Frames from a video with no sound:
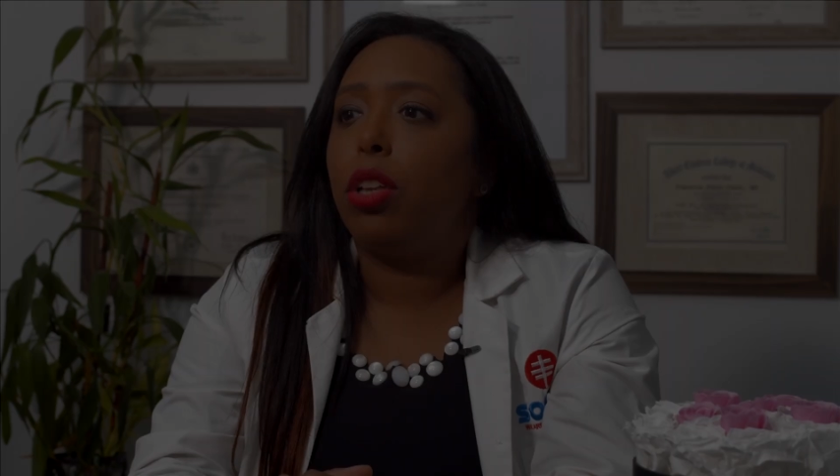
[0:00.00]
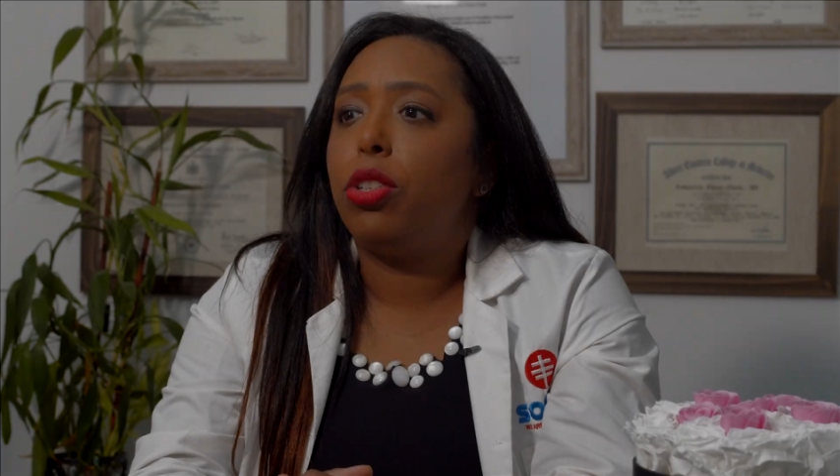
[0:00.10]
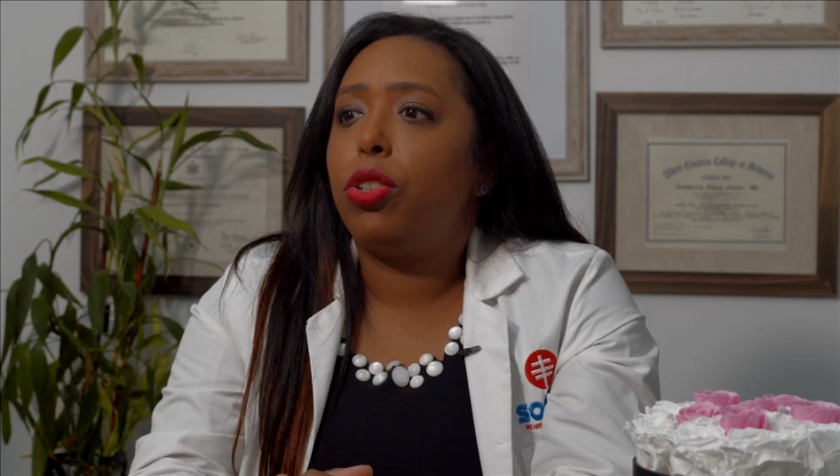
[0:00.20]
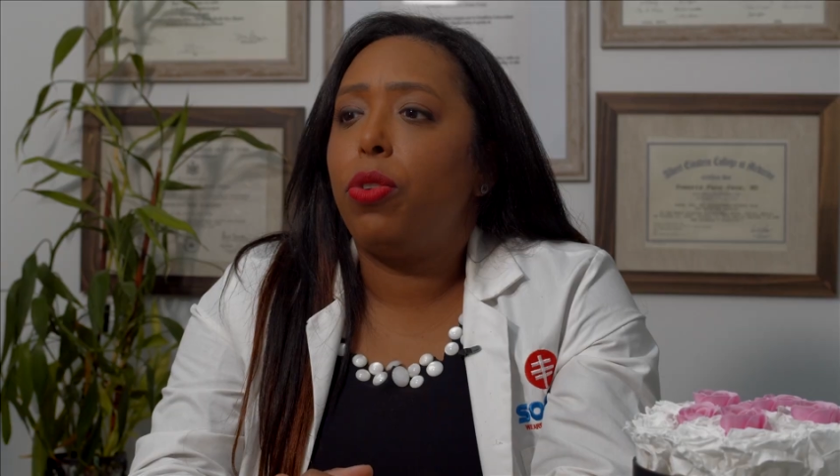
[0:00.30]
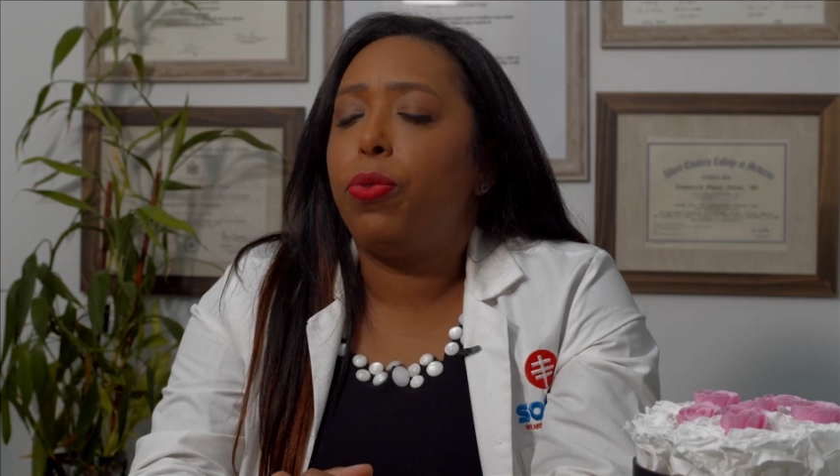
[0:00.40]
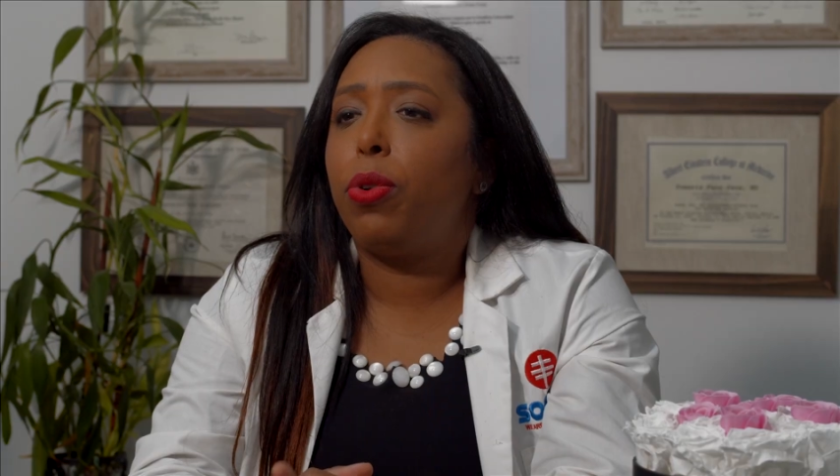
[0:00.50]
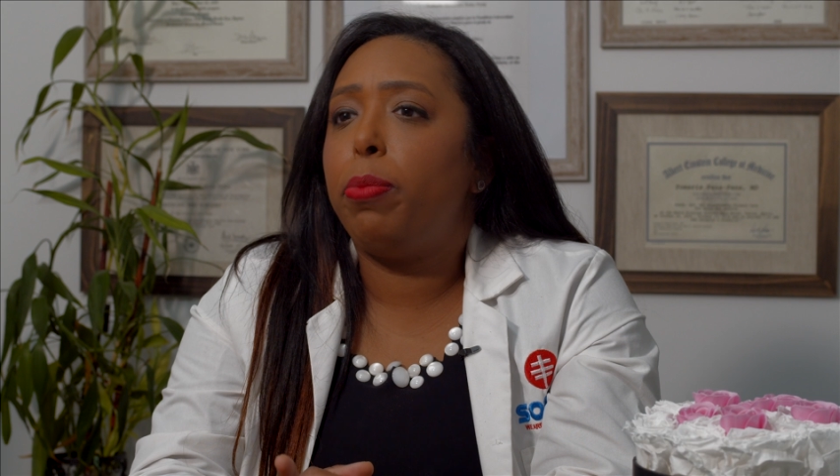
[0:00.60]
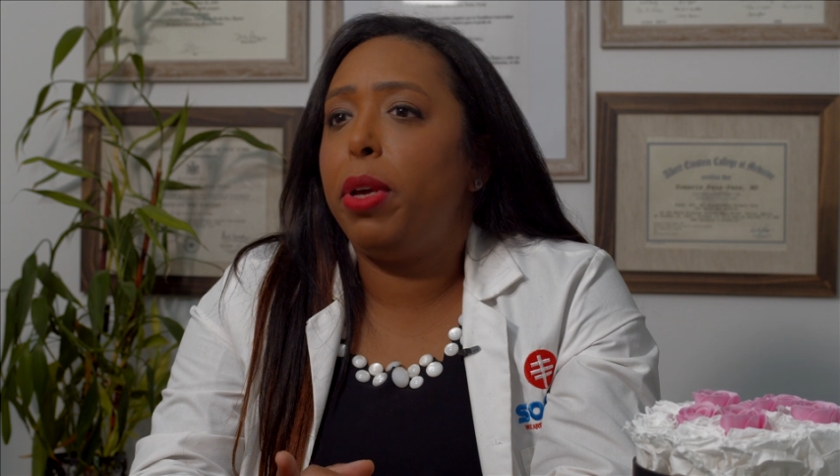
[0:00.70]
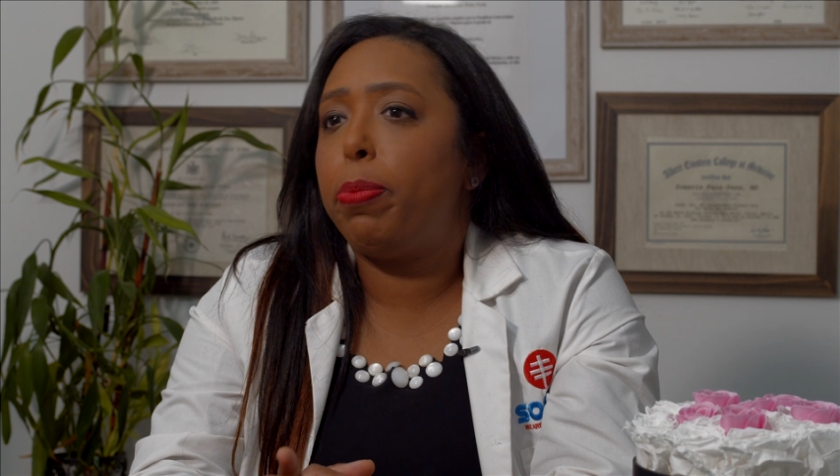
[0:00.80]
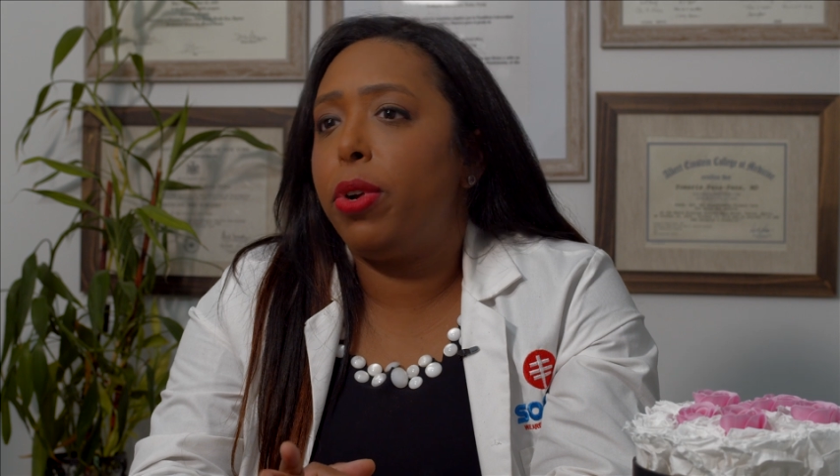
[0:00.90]
So for
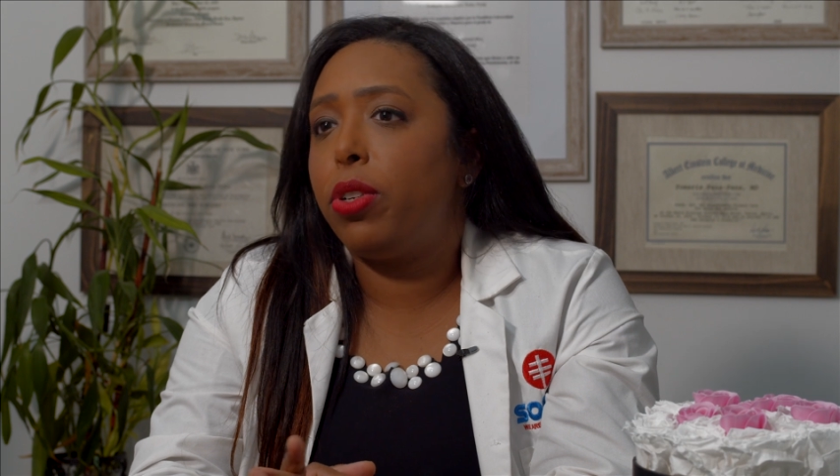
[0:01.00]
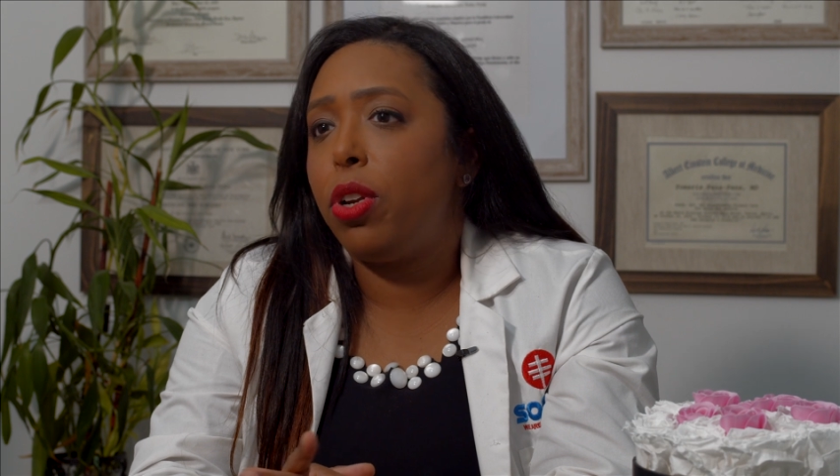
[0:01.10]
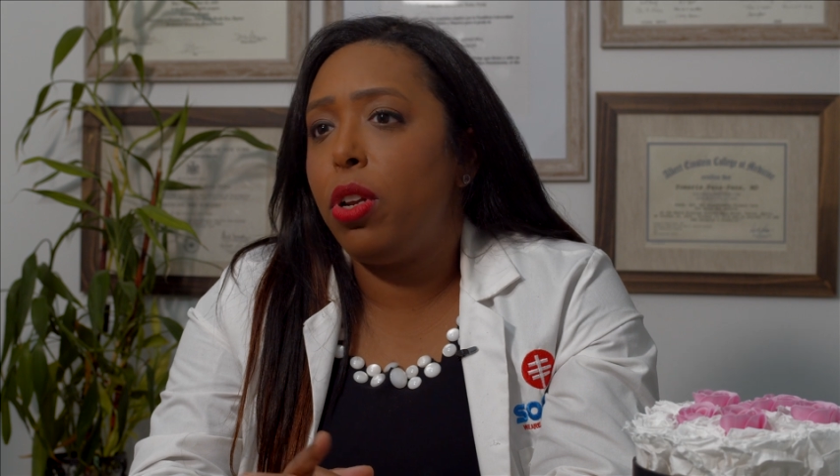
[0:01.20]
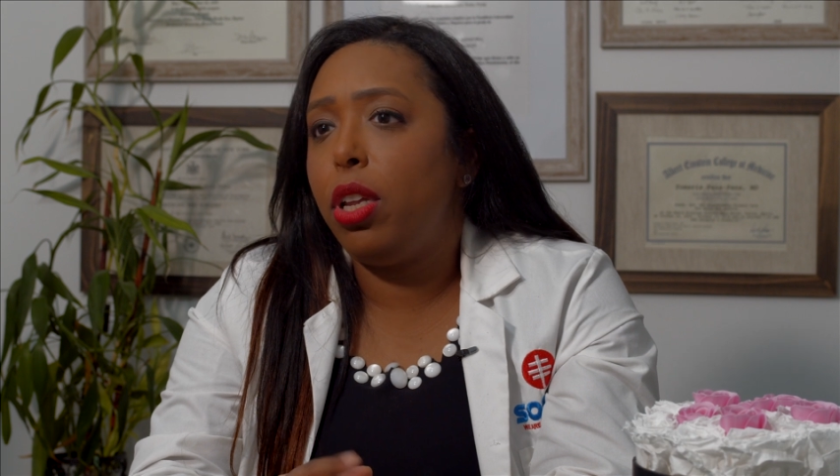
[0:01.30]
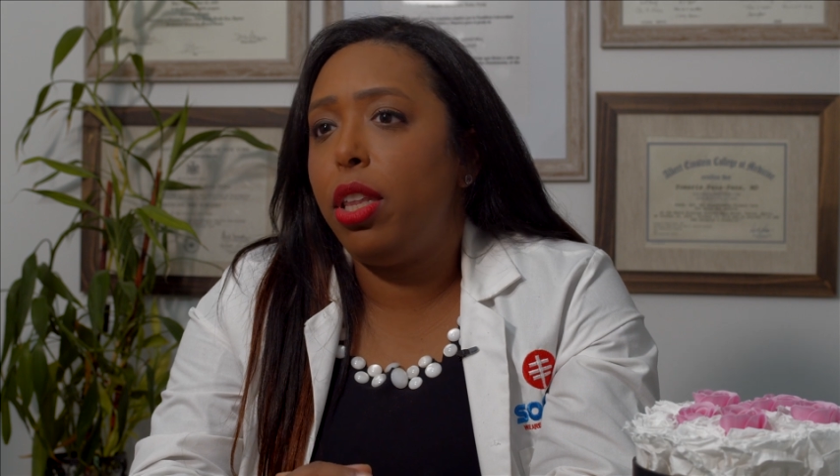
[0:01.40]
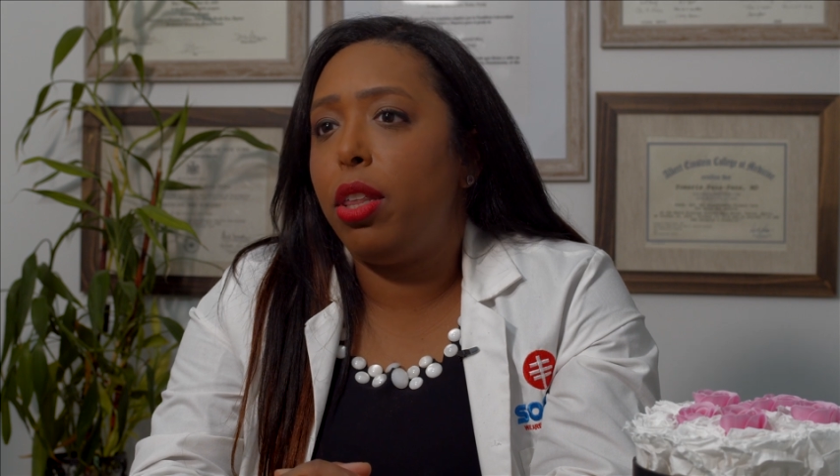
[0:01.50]
me personally,